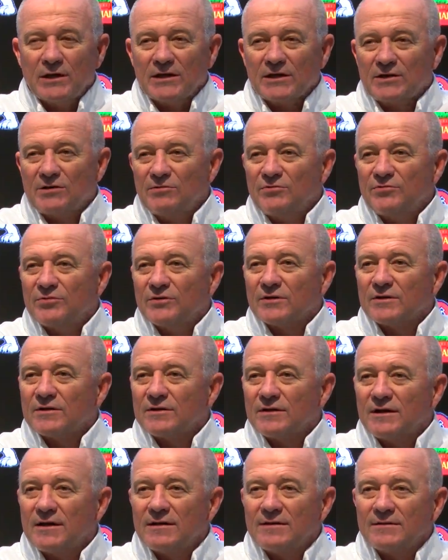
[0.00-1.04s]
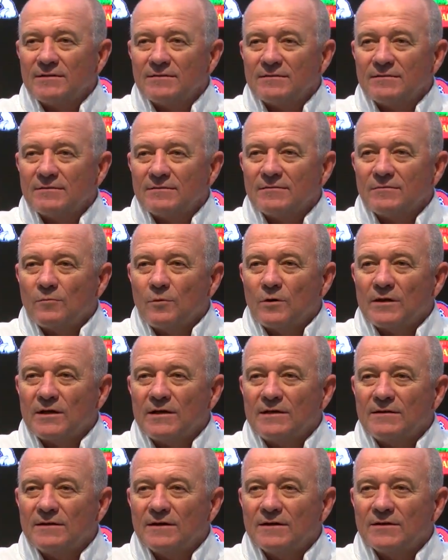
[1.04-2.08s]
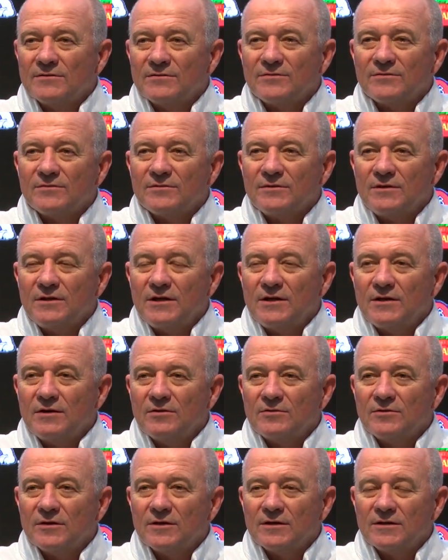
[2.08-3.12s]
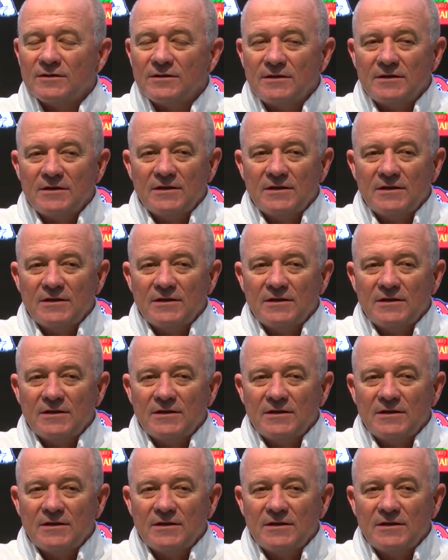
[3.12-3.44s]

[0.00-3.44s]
Blake Cusick and what he does, you know, to